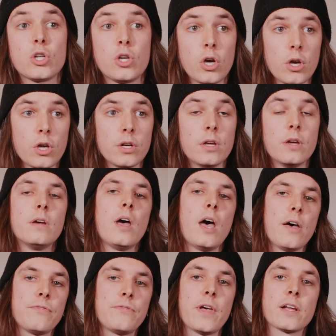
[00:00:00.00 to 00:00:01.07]
could
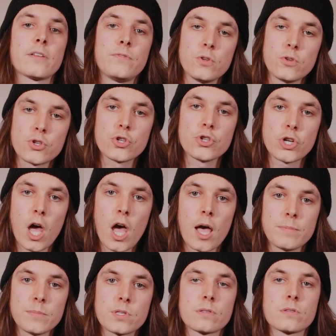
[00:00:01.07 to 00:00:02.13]
affect future
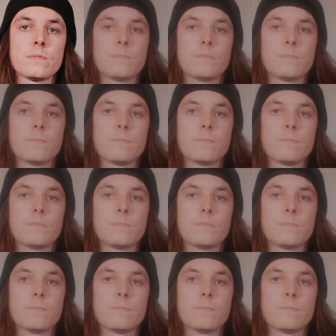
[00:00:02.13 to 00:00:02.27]
jobs.